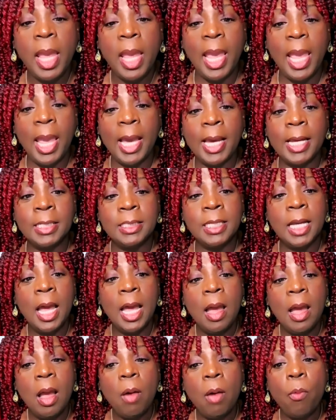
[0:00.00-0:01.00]
And
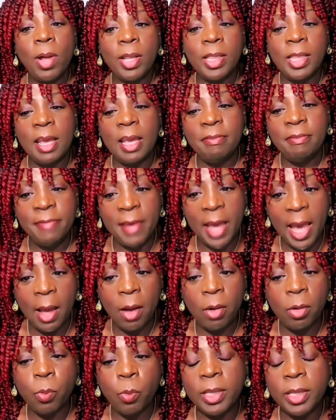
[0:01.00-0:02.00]
what they
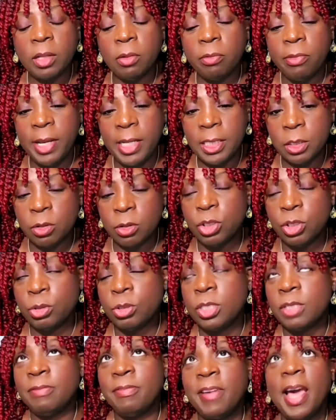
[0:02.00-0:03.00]
found, what the
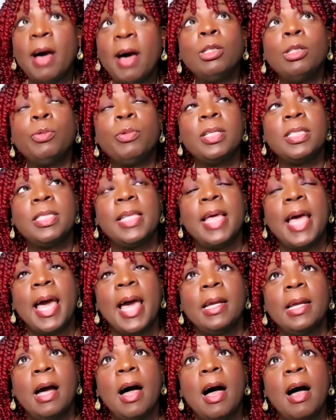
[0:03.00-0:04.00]
researchers found, was
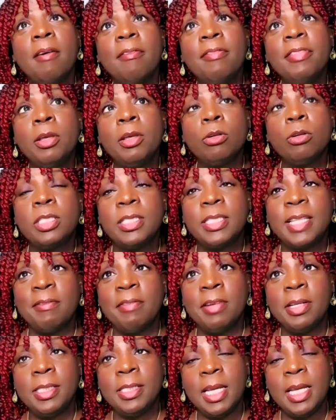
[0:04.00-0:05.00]
that of those
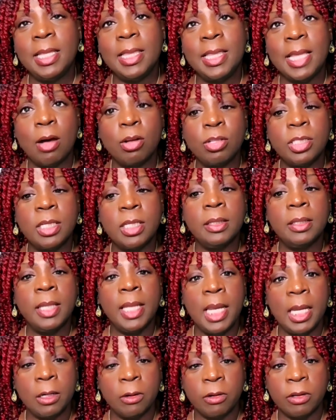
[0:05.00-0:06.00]
17,000
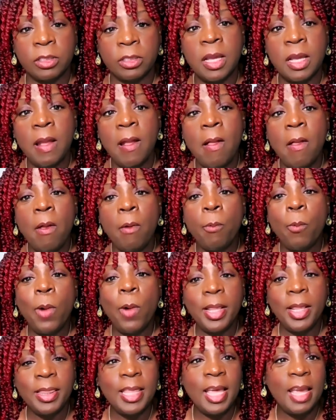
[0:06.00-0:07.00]
leaders,
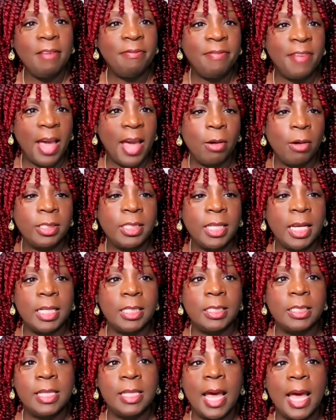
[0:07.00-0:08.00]
what they found
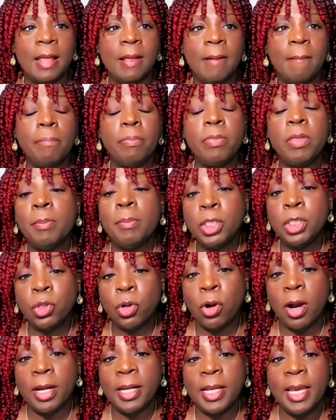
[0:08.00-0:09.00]
is that the
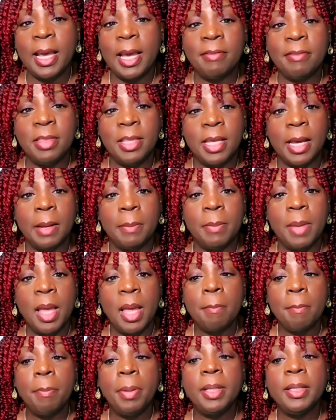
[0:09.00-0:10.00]
majority of them
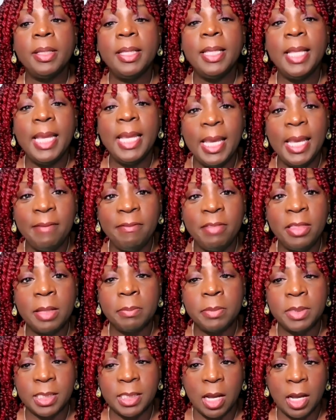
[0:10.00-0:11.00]
believe
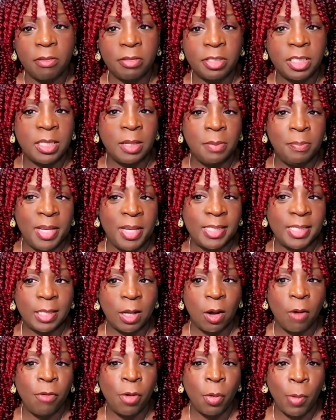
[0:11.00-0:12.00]
themselves to be
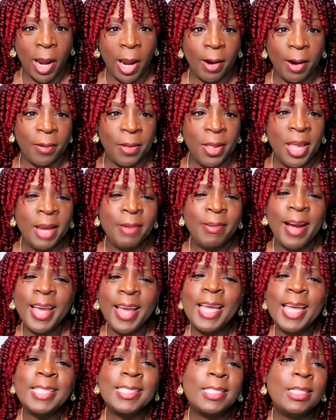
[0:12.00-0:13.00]
self aware,
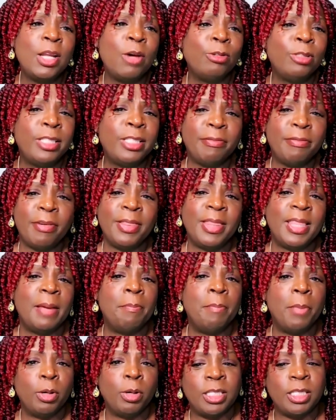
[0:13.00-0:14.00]
right? It's no different
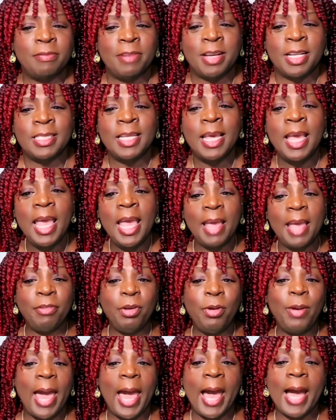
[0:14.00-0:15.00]
than most of us. If
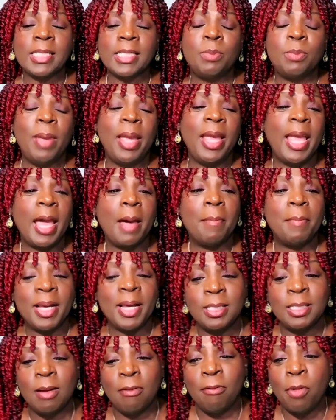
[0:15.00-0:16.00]
you ask me, am
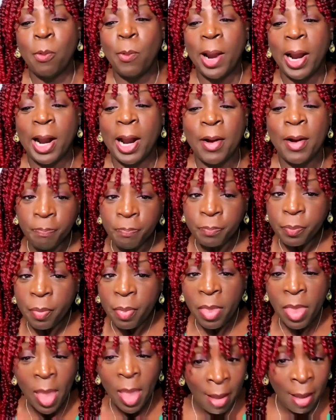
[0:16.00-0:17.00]
I self aware?
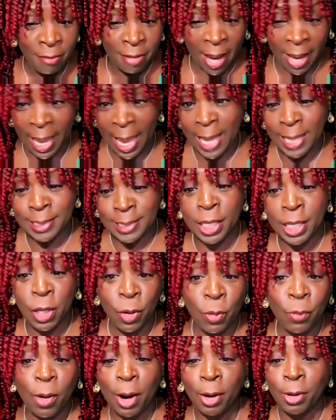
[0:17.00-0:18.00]
If I ask
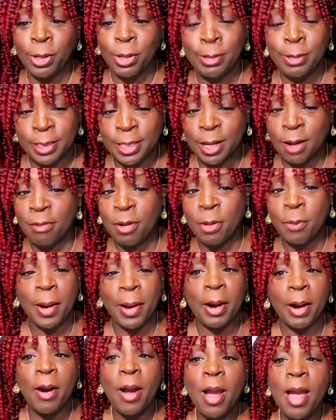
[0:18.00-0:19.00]
you, are you self
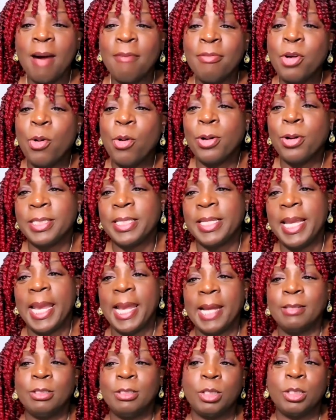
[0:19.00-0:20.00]
aware? Of course, the
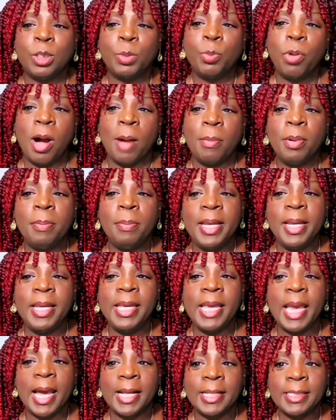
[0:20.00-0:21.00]
answer is probably
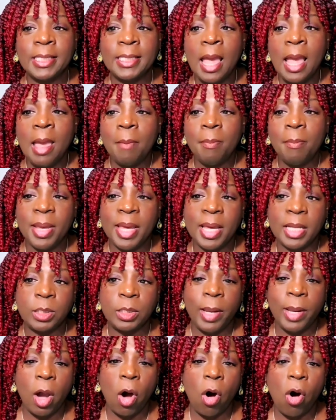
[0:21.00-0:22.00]
yes, because
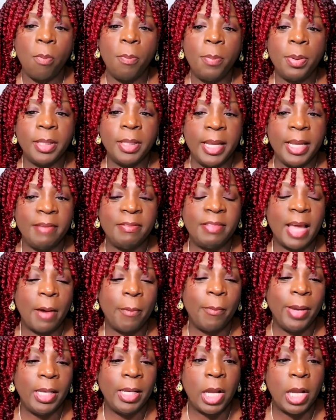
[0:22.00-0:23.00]
we all believe
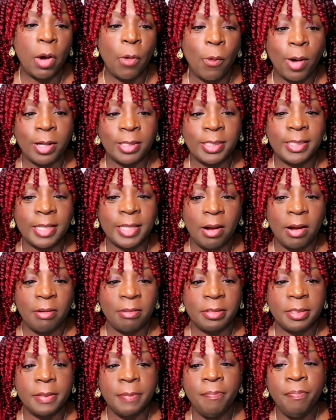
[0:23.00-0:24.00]
that we know
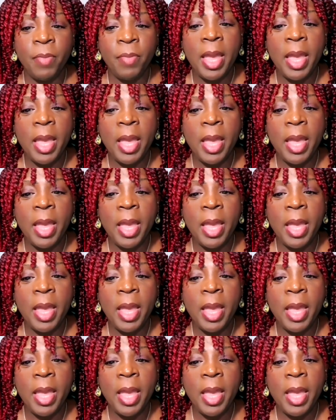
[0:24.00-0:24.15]
ourselves.